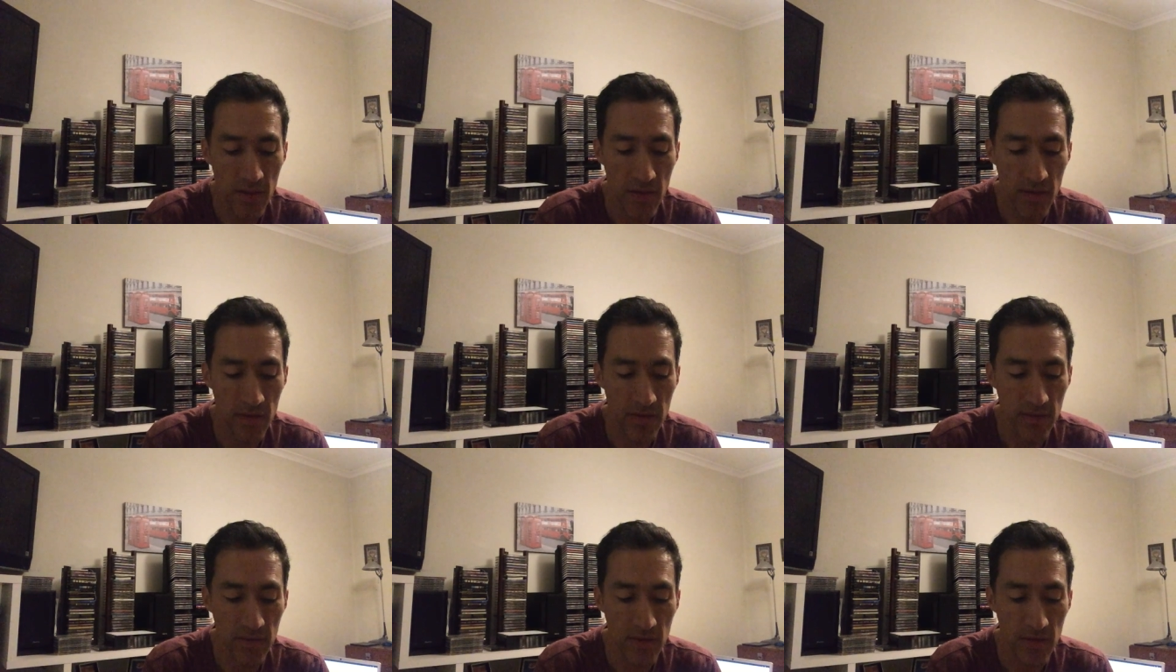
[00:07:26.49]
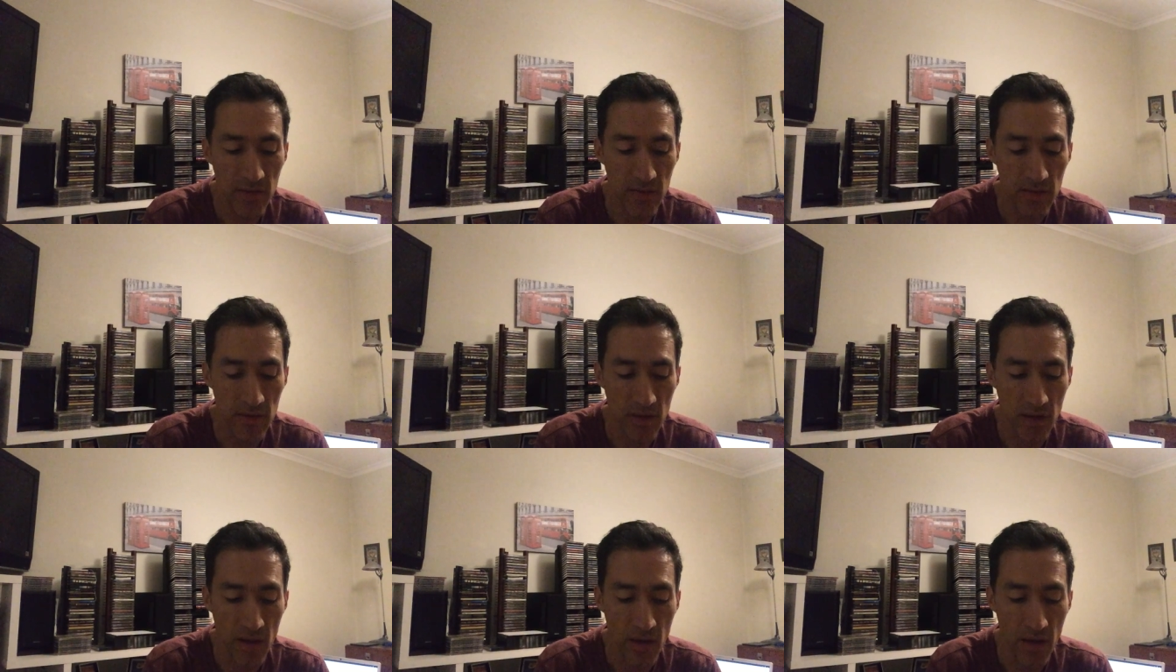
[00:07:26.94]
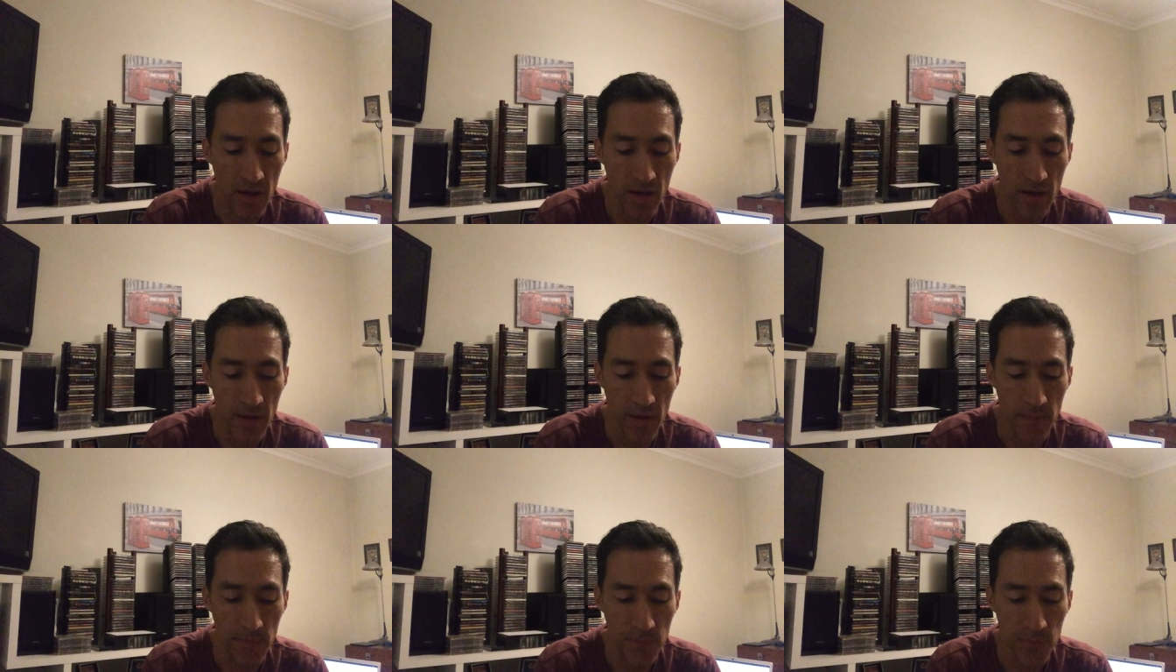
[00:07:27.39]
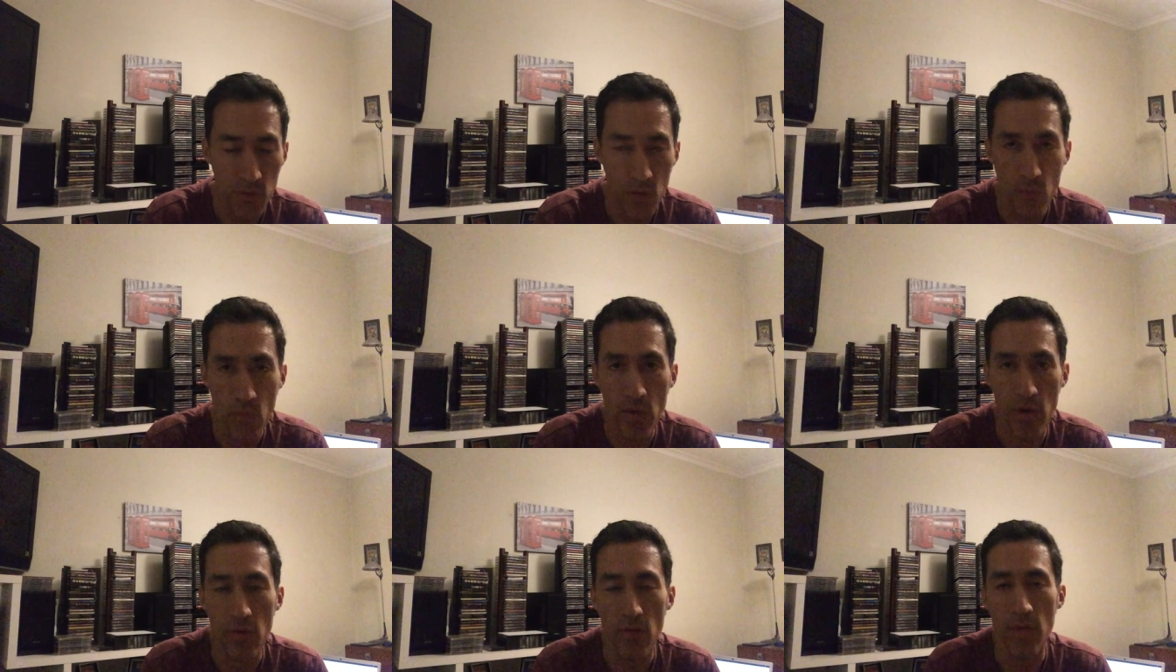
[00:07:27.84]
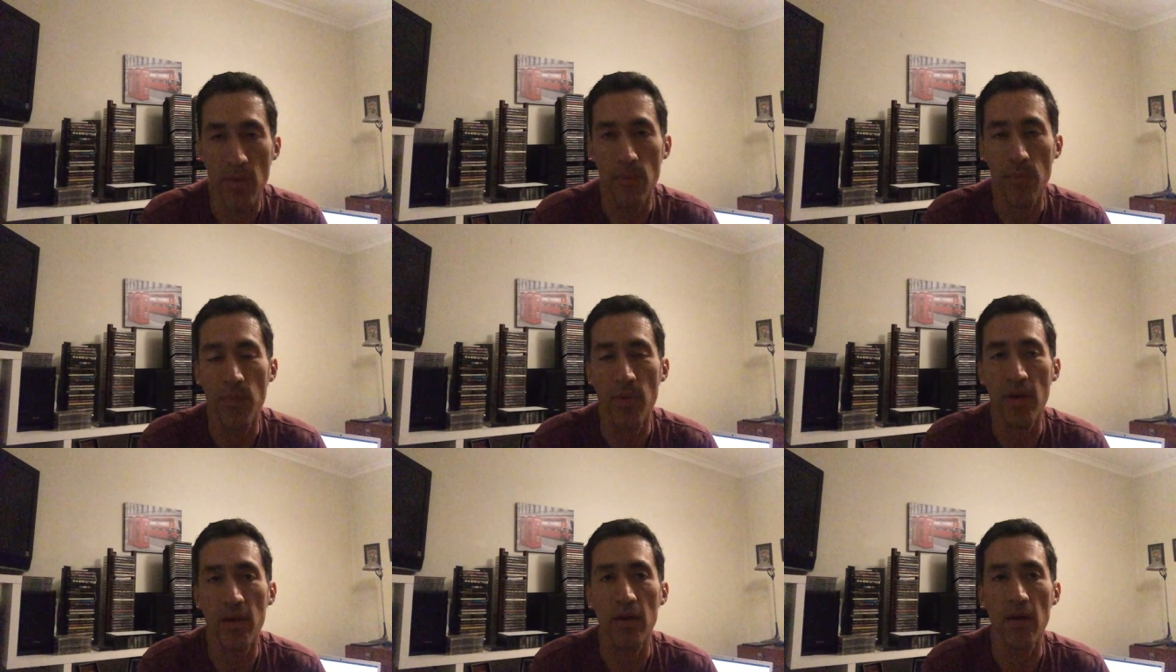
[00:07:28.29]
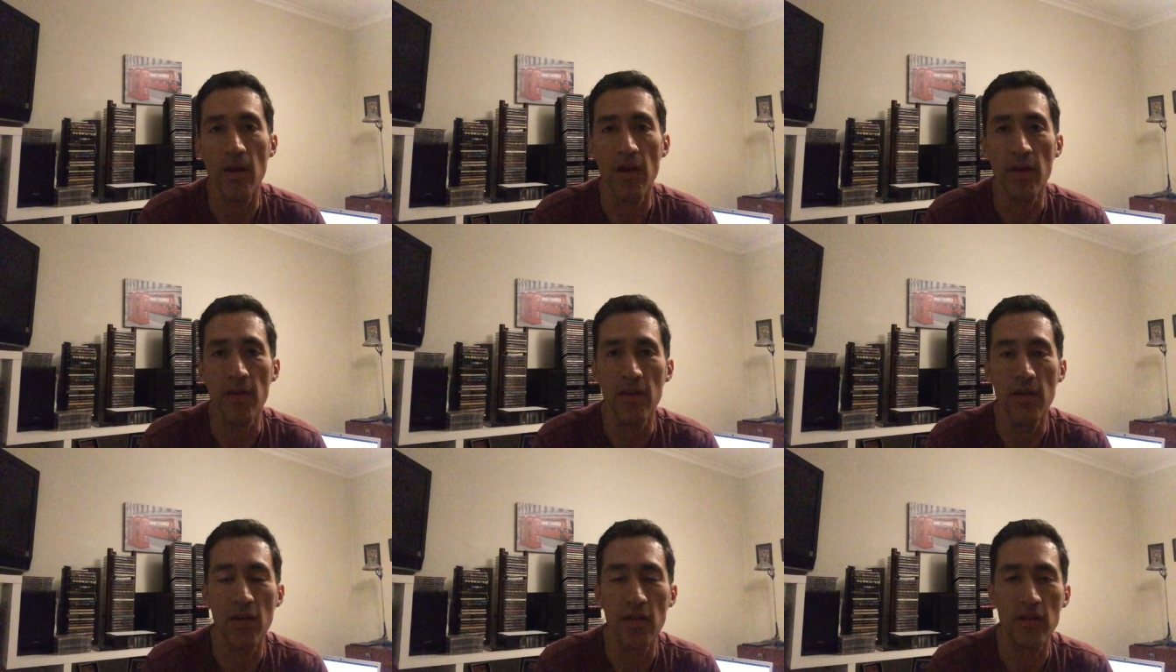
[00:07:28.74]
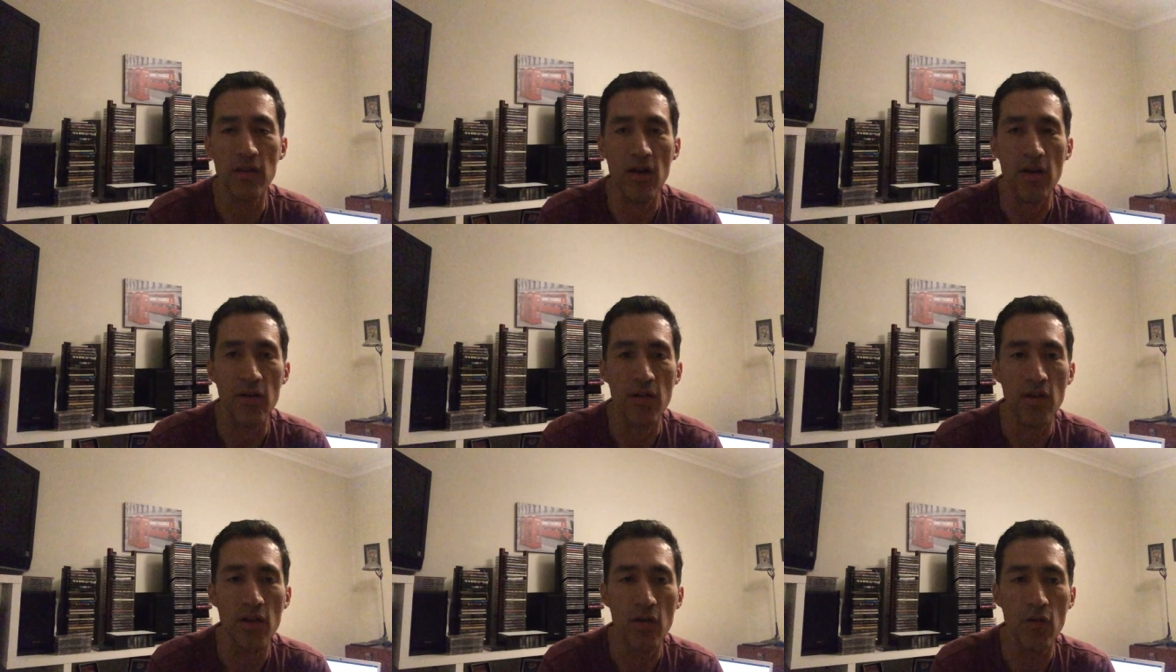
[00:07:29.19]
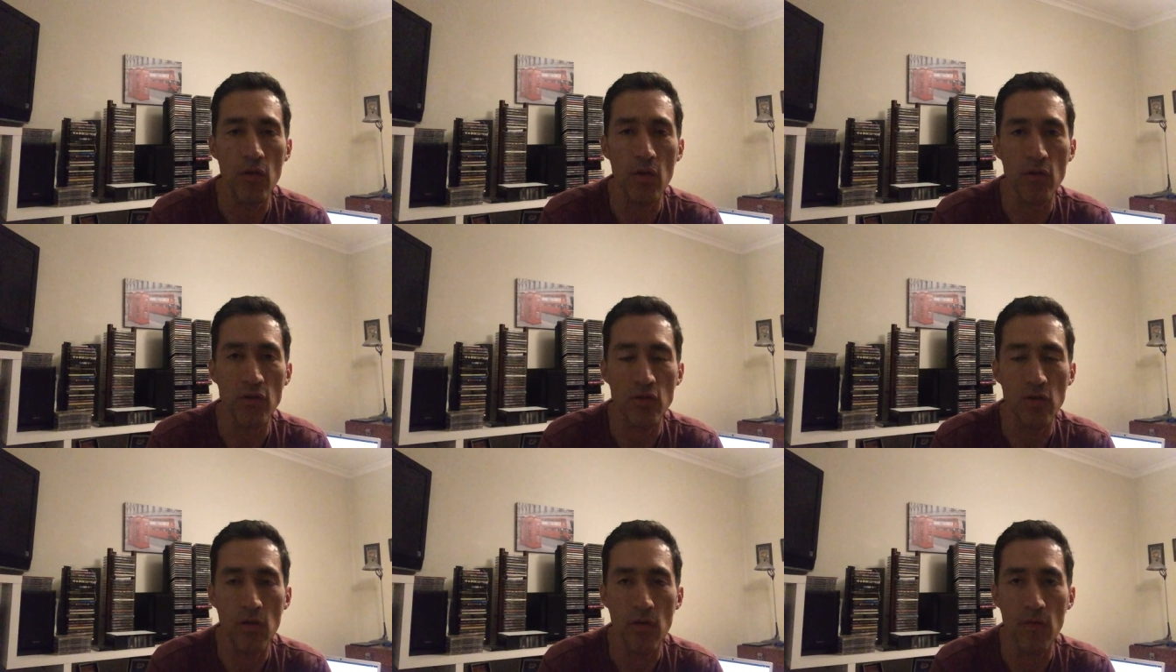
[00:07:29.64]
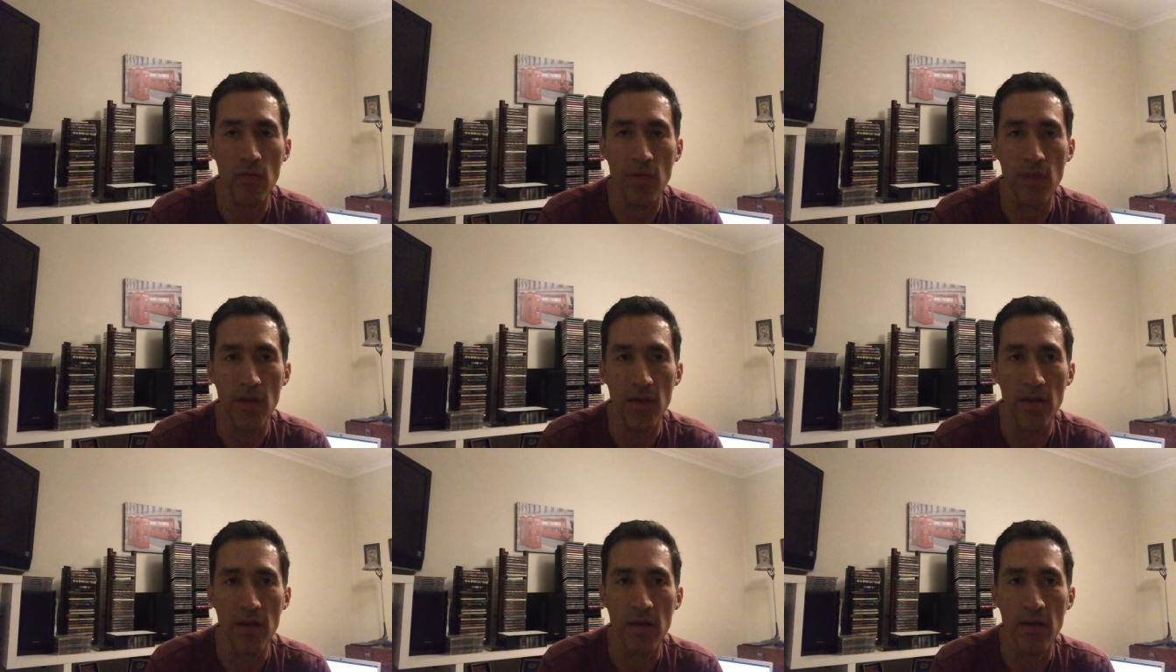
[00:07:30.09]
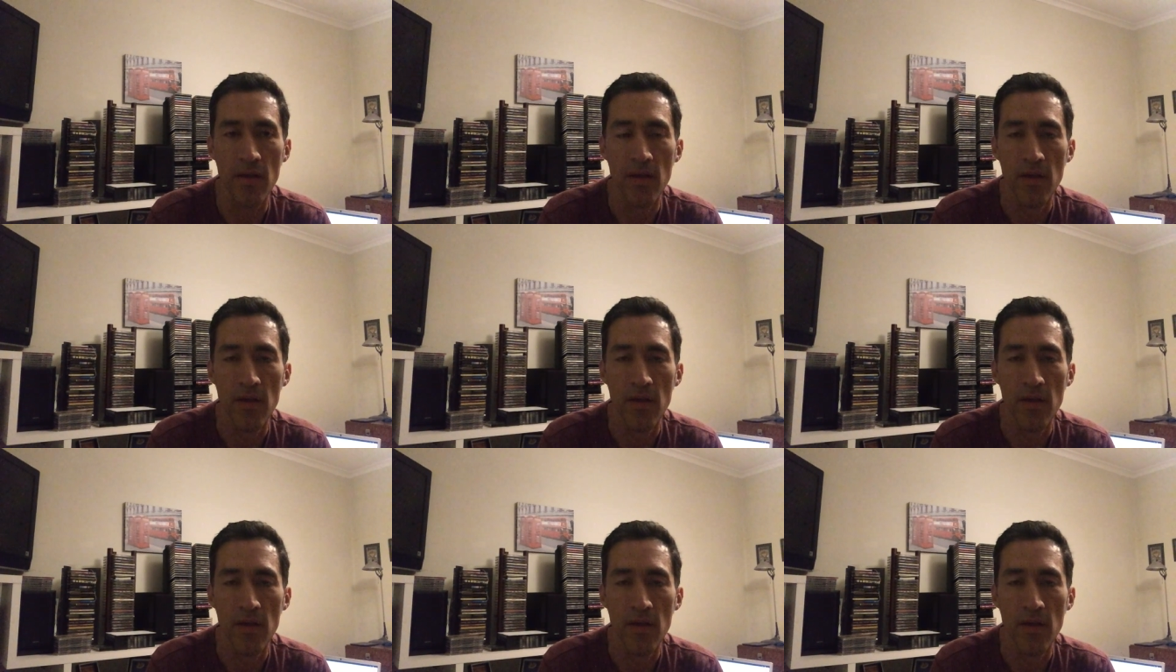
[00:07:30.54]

this is um, one of the big uh, guitar heroes of the